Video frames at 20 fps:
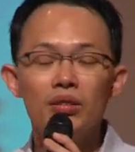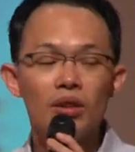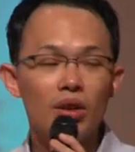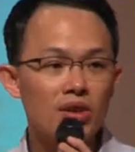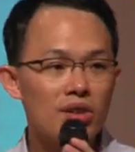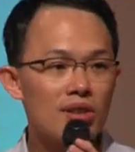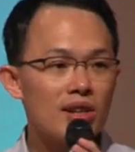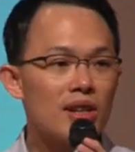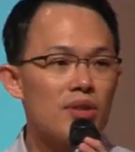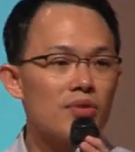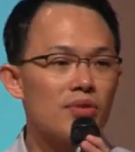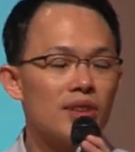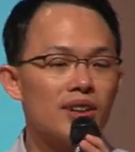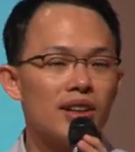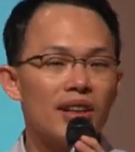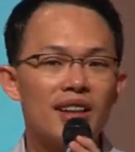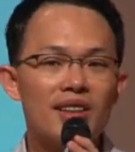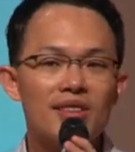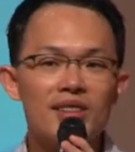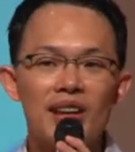not just for
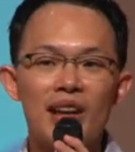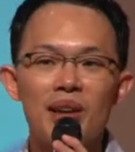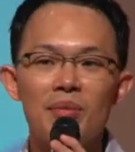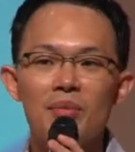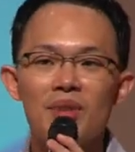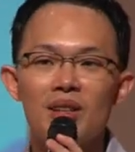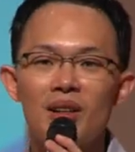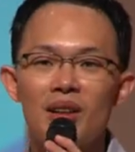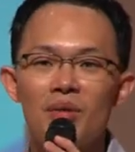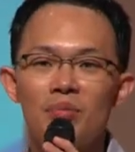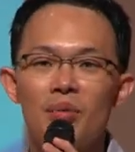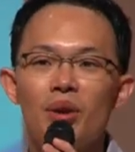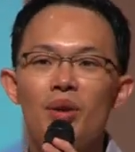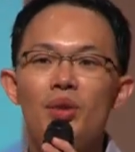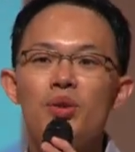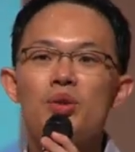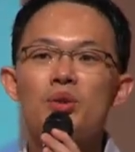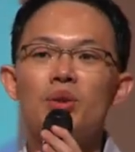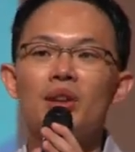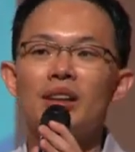the exams, but
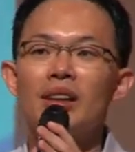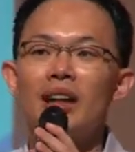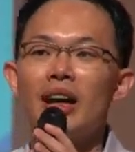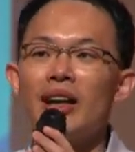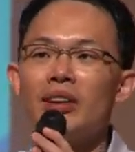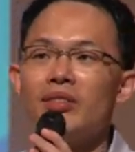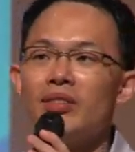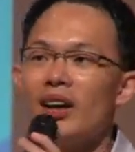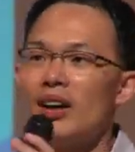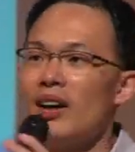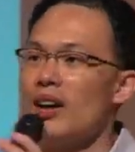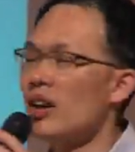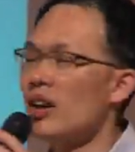also in life.